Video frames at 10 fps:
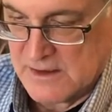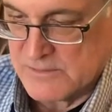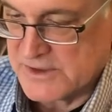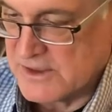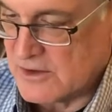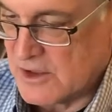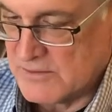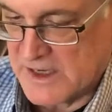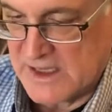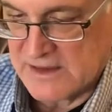But in all
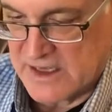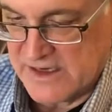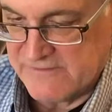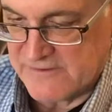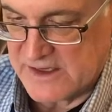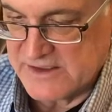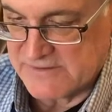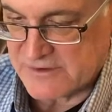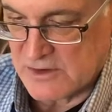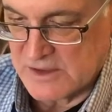my life, I'd
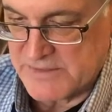never gone